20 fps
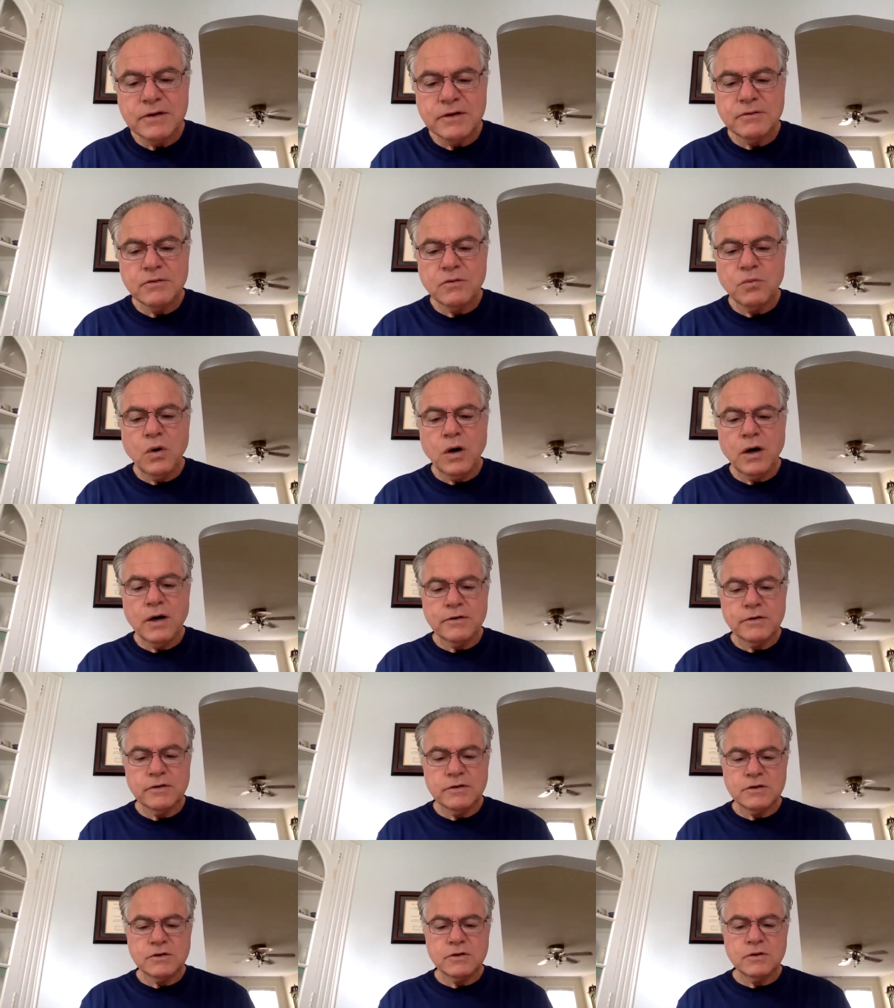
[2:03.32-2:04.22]
and
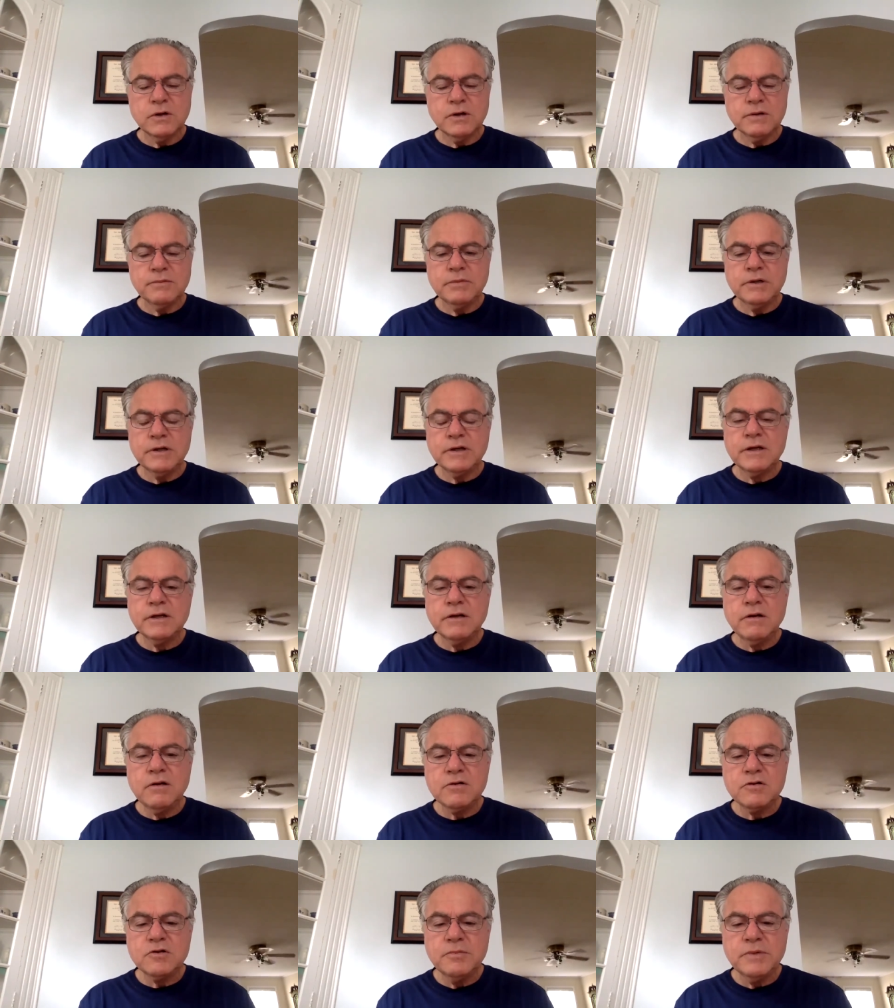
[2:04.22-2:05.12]
water and so on. But it can
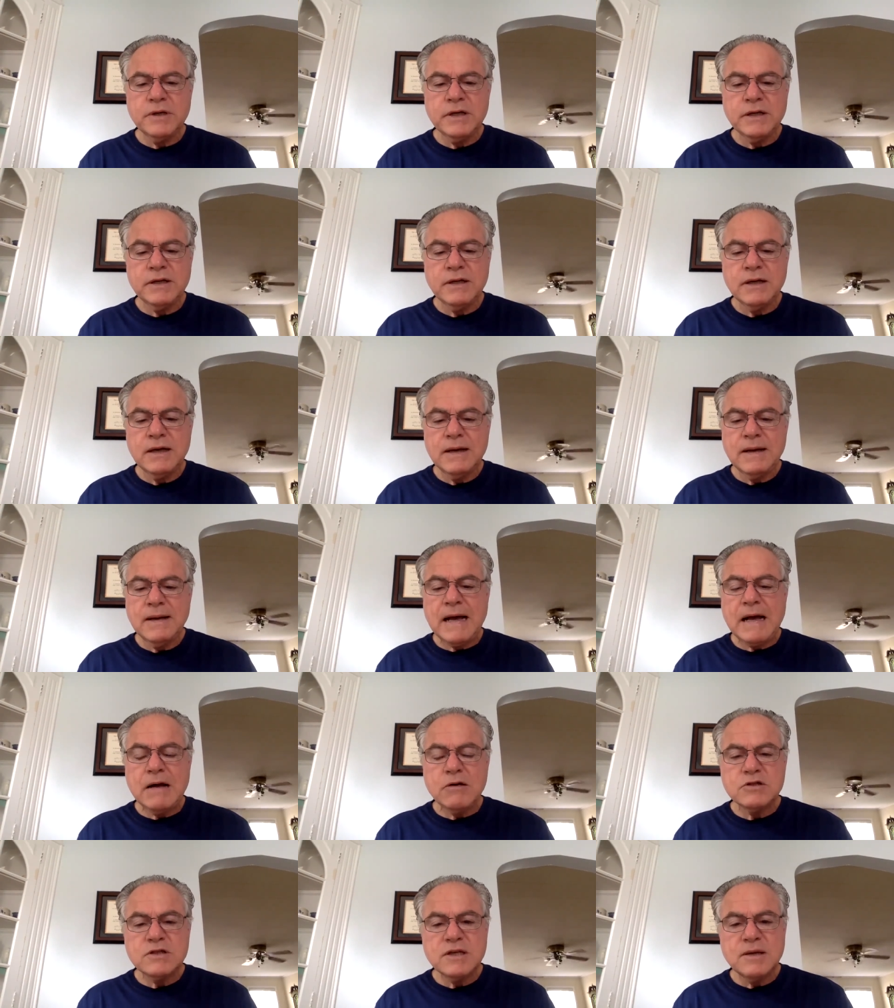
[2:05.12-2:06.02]
also mean
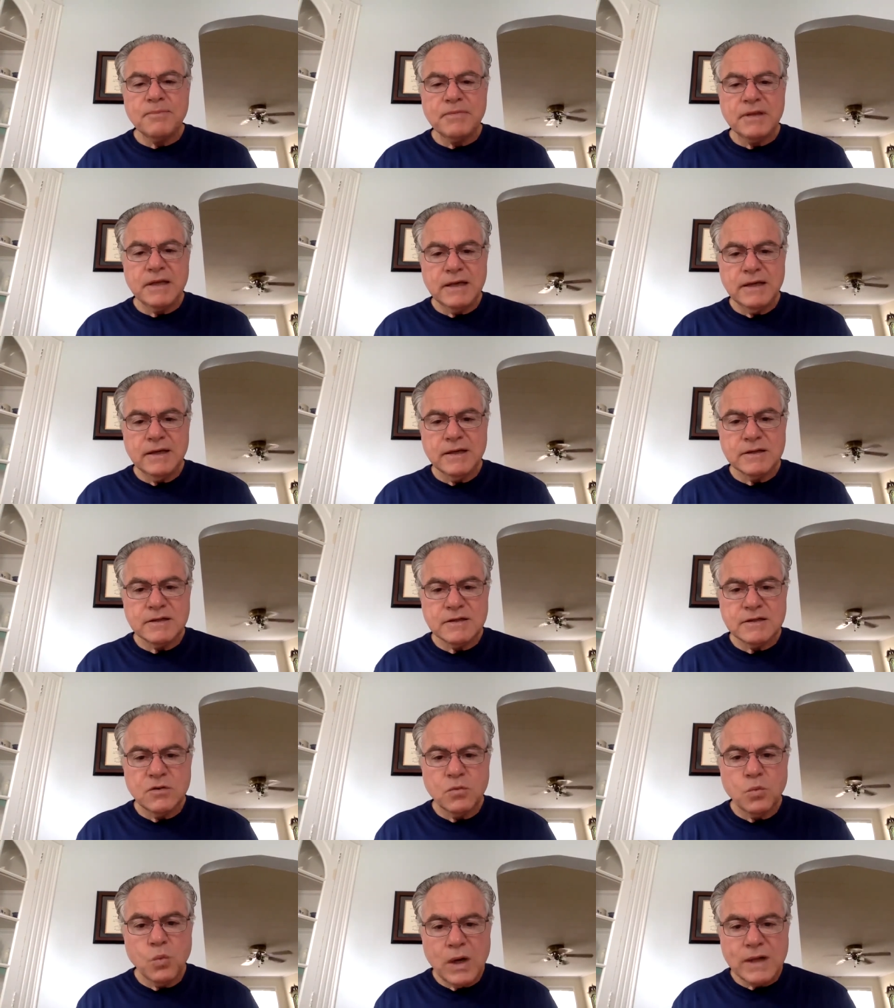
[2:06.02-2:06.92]
how something is,
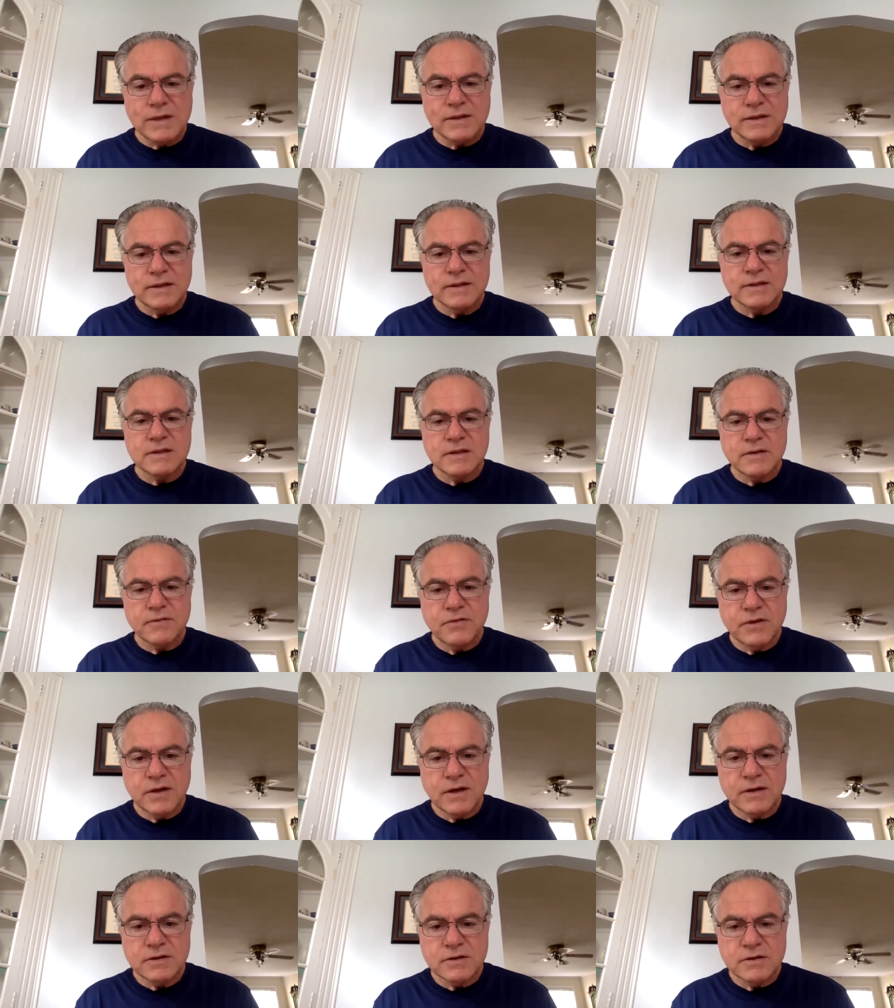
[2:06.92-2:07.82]
the whatness of
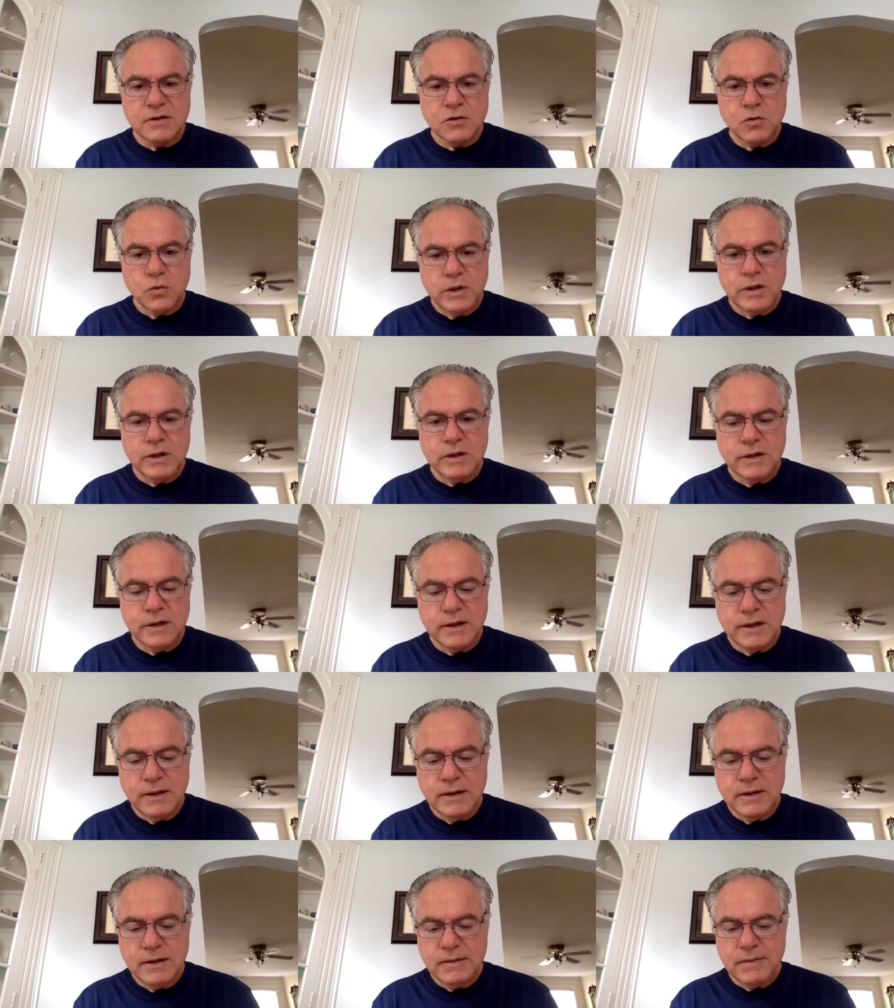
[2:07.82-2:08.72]
things, the
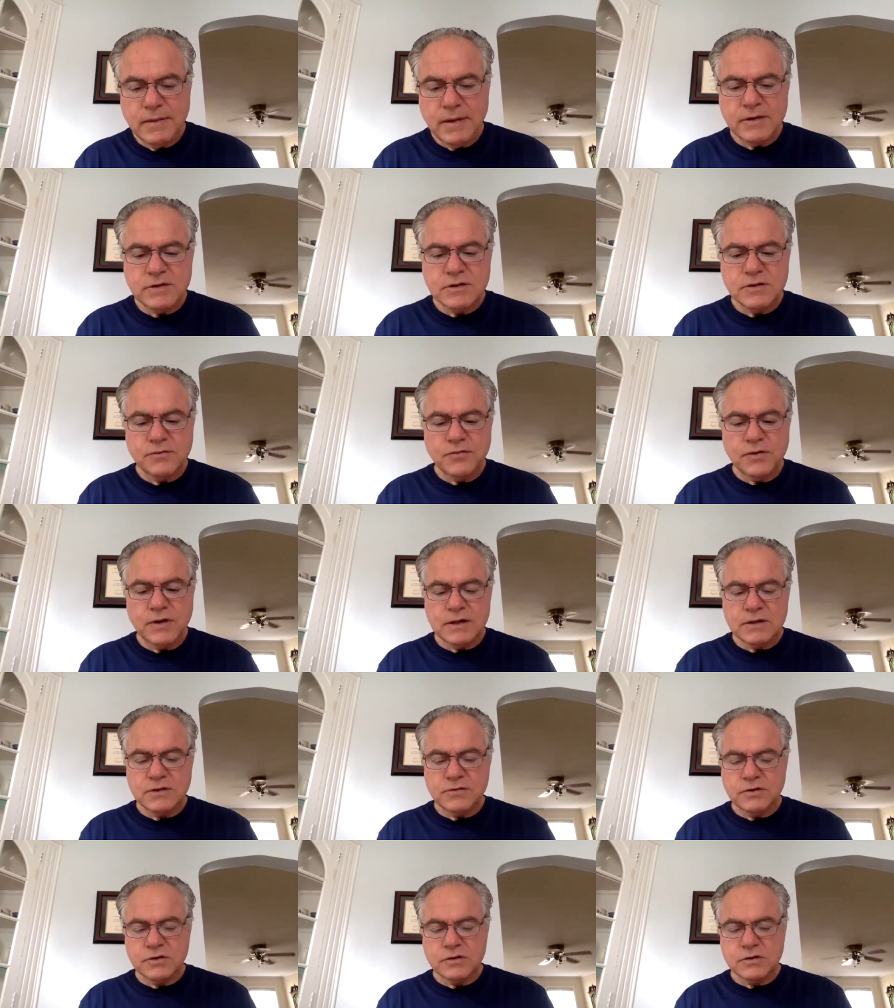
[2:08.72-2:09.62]
quiddity, as the
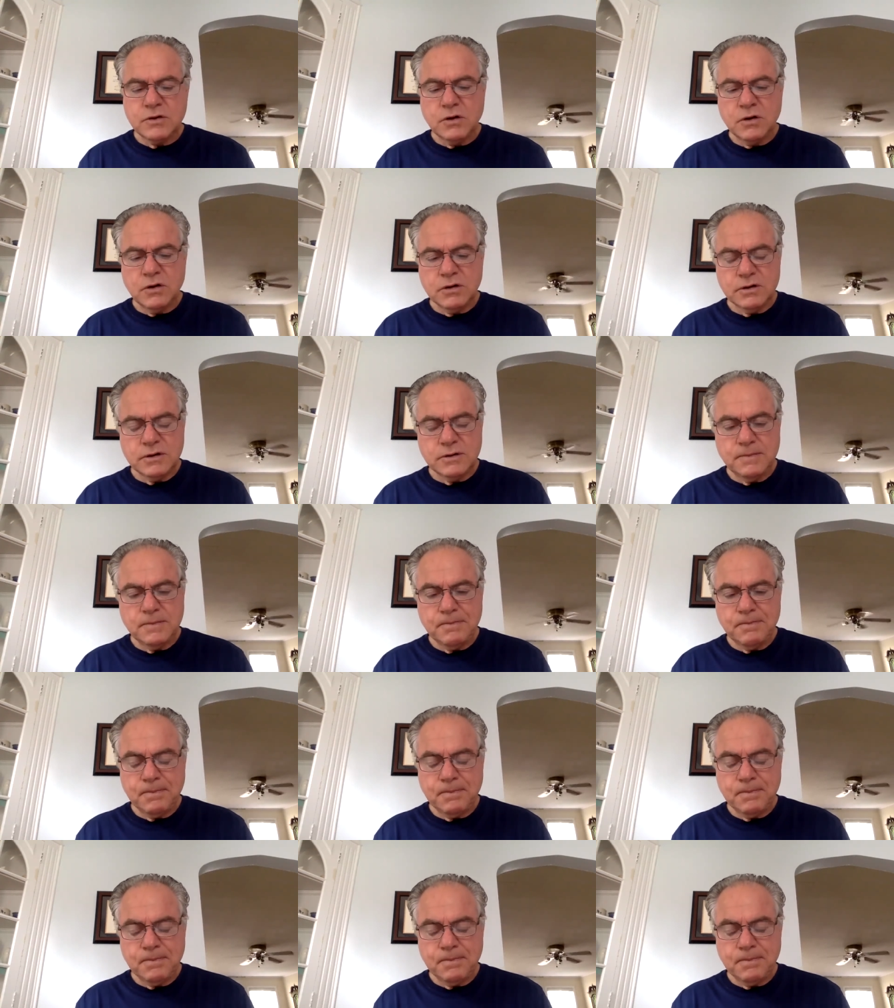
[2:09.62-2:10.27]
philosophers call it.